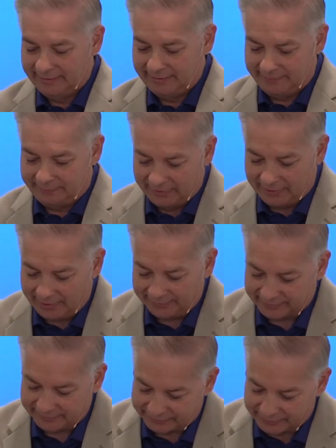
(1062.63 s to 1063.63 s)
they put on
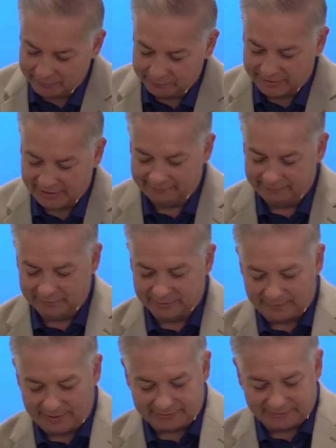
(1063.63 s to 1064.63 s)
the stone cover was
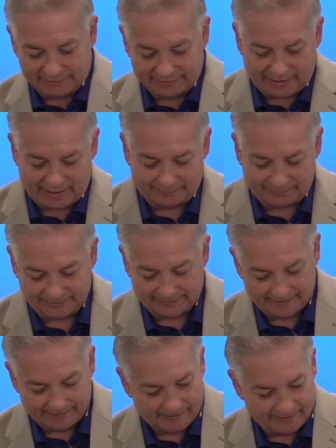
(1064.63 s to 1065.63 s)
placed on top
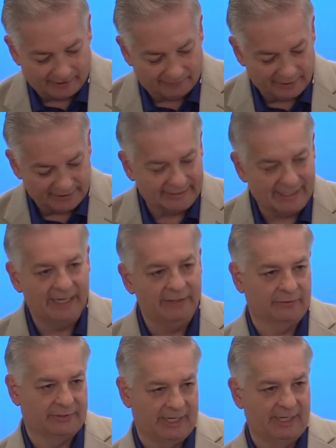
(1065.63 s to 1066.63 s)
of what
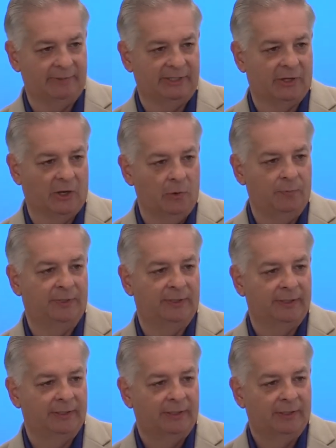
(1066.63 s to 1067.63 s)
Daniel's enemies hoped
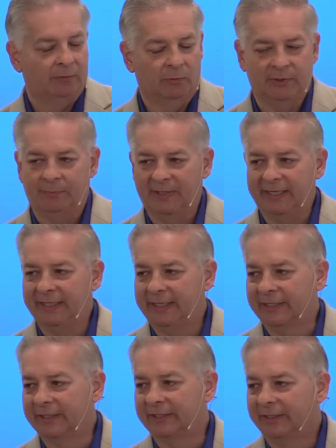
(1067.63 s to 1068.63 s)
would be
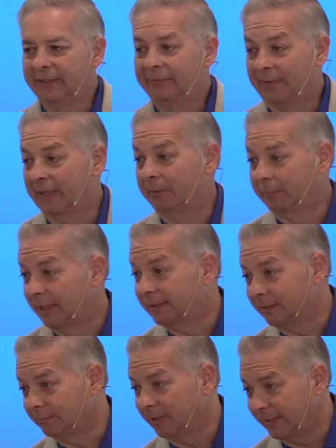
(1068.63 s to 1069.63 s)
his final
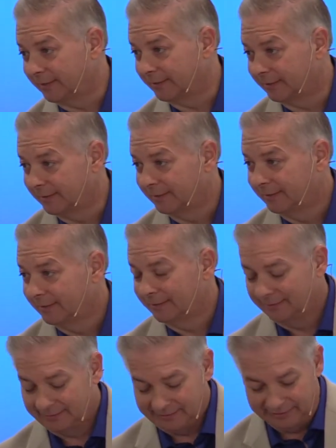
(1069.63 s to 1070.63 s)
resting place,
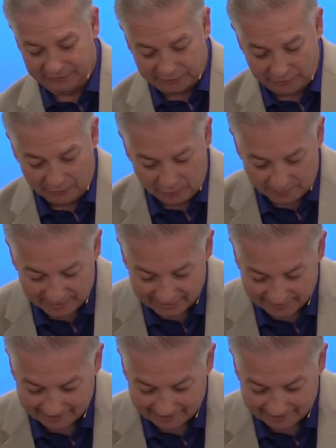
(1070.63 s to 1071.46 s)
his tomb.